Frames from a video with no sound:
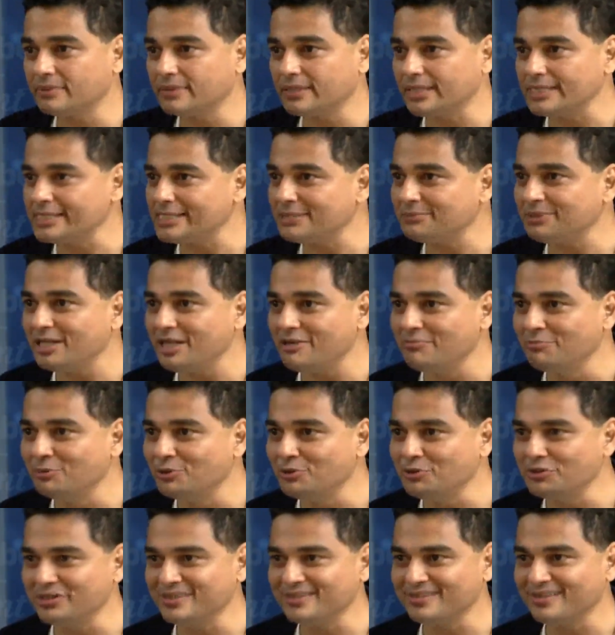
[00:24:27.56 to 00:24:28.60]
Customers have
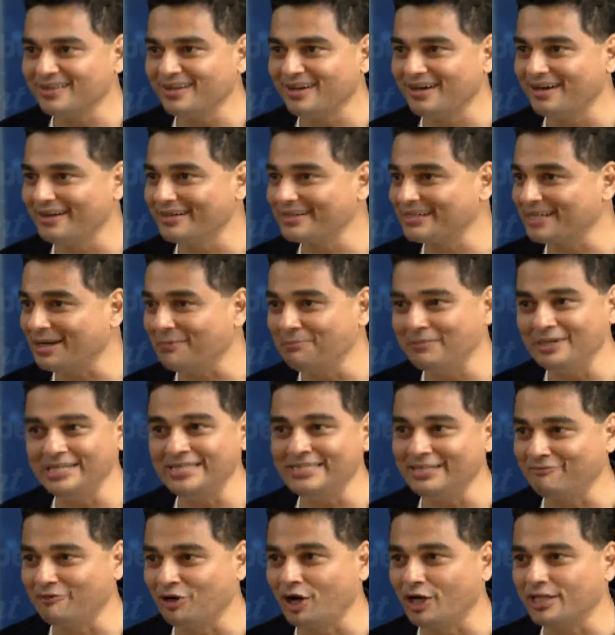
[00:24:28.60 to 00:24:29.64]
moved,
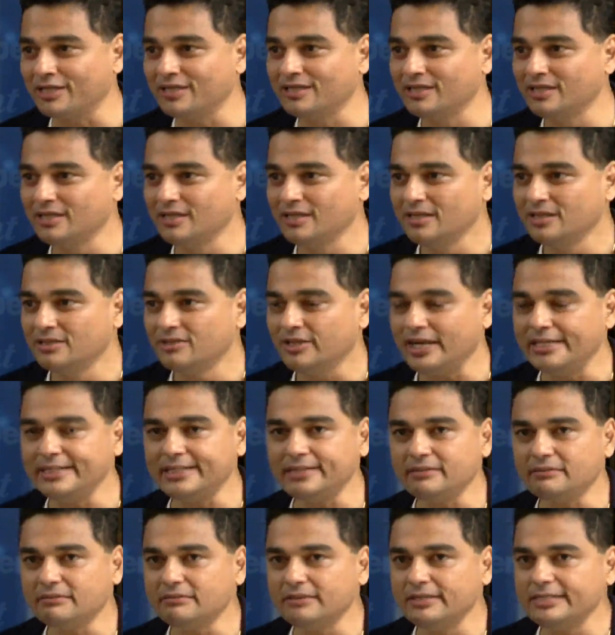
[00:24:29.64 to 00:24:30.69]
companies have not. So I
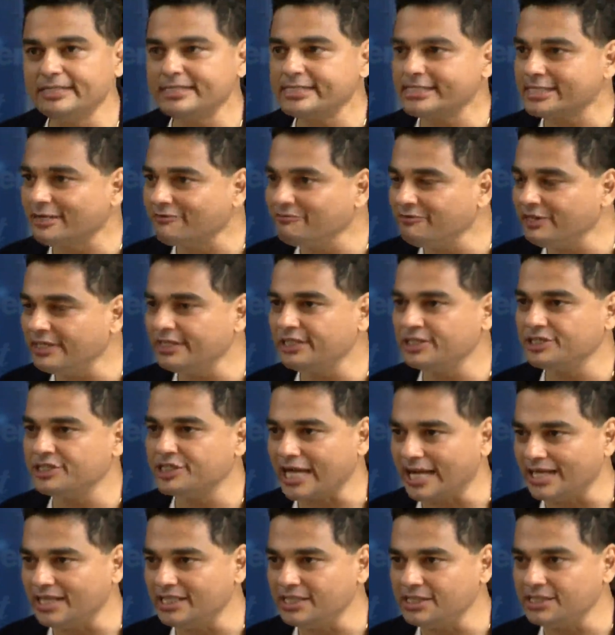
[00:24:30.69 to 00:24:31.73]
think somewhere the
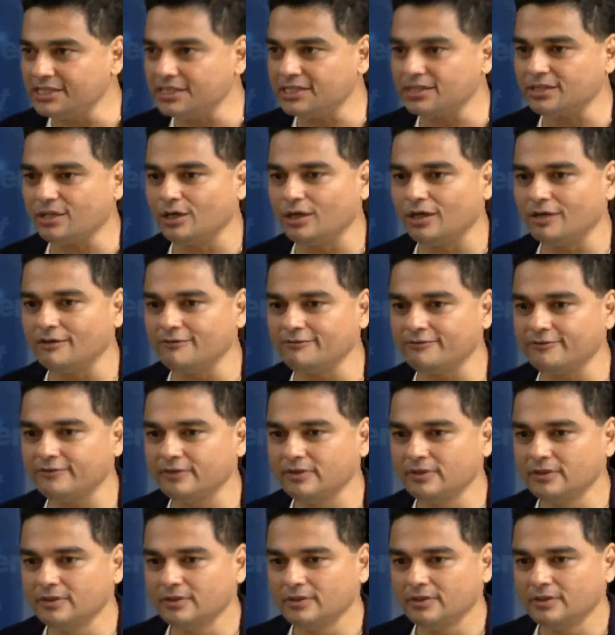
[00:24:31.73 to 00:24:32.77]
challenge of
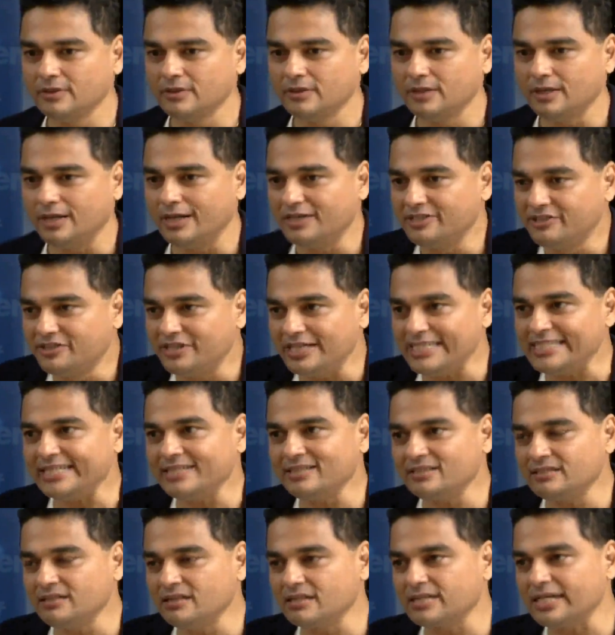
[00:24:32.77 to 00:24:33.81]

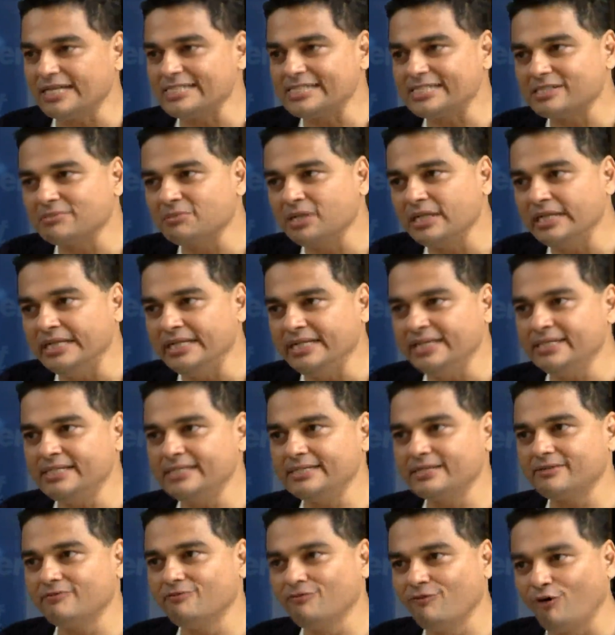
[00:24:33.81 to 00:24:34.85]
addressing the customer
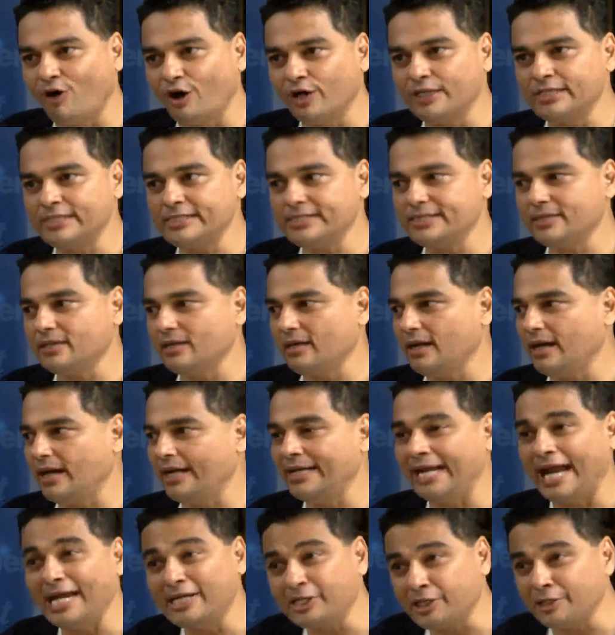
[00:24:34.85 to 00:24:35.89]
needs, wants,
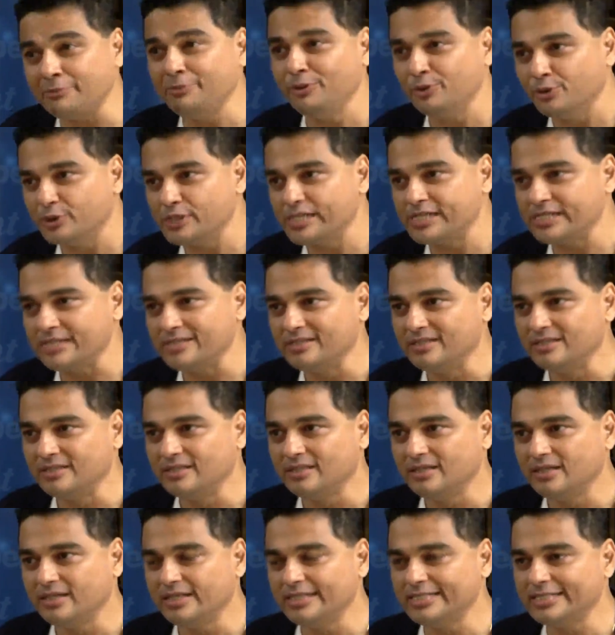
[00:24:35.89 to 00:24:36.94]
and attributes
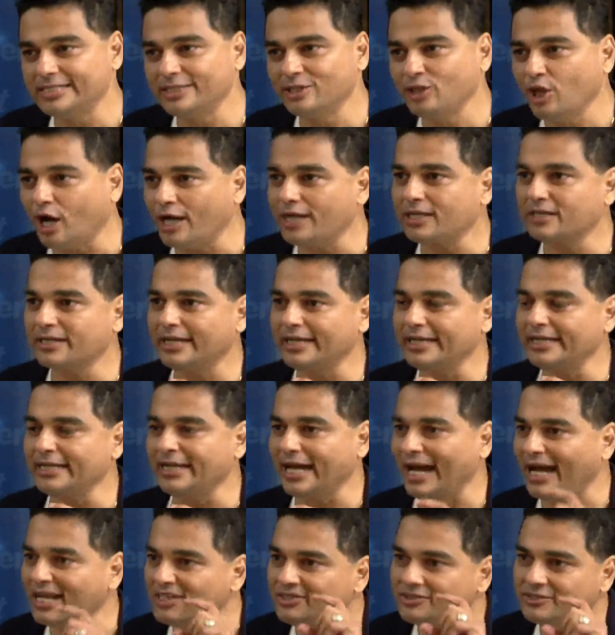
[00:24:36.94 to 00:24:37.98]
is not
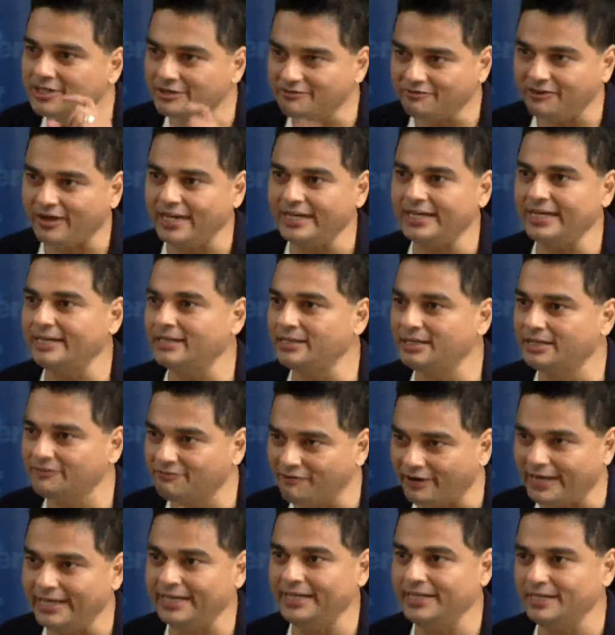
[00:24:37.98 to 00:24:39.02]
getting as refined and
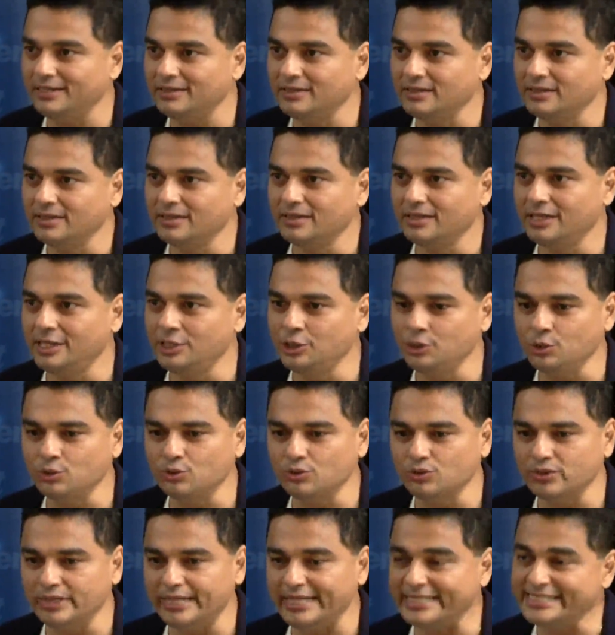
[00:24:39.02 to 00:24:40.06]
defined
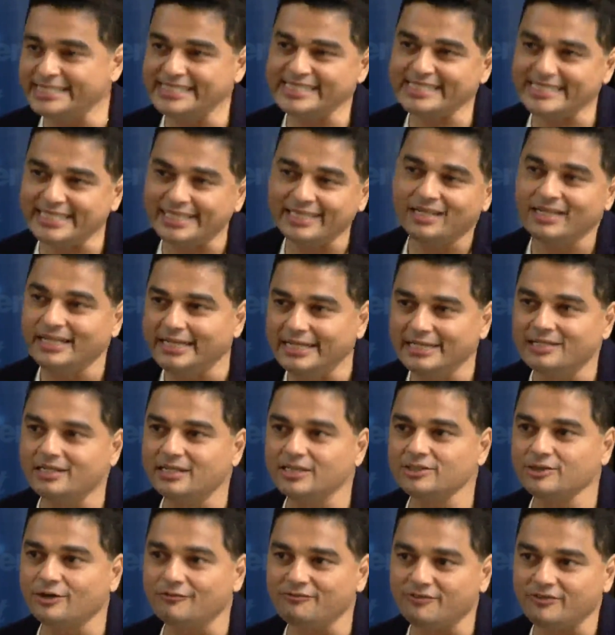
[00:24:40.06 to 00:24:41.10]
into existing
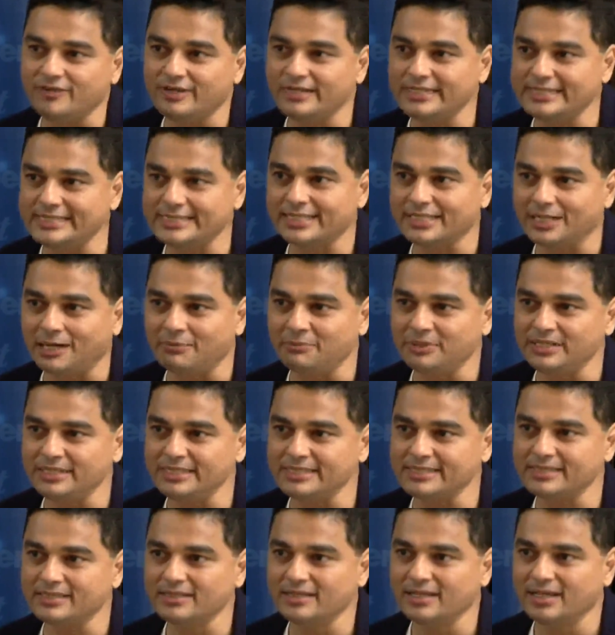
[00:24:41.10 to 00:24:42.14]
leaders of listed
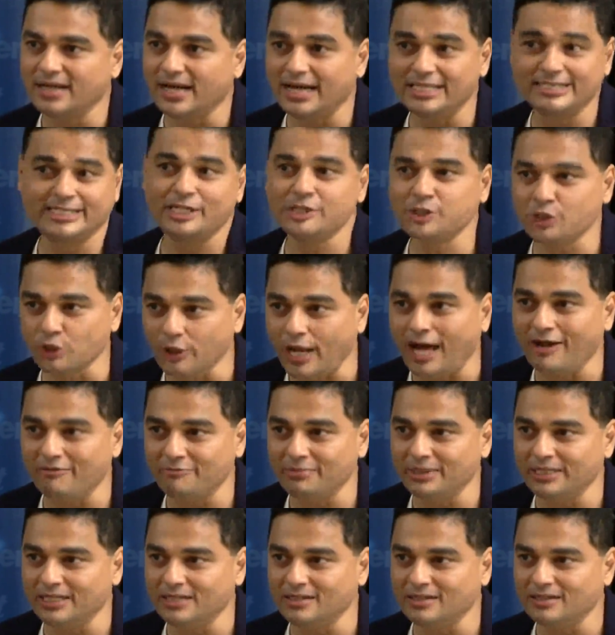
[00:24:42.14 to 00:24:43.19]
companies as they should
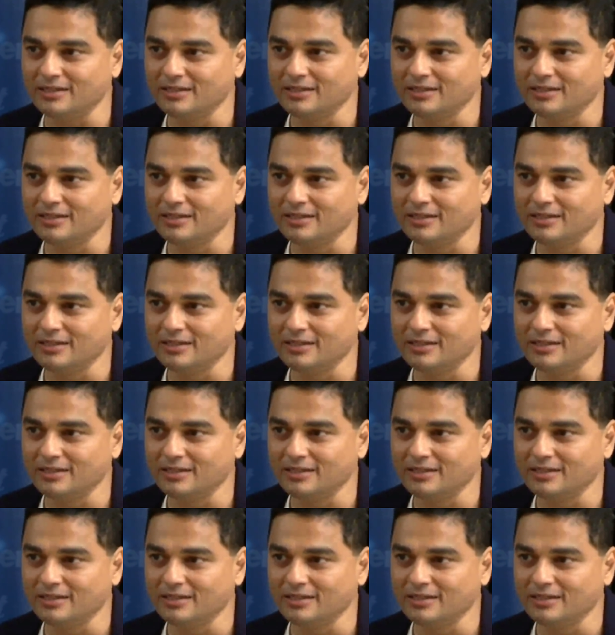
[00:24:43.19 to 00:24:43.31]
have been.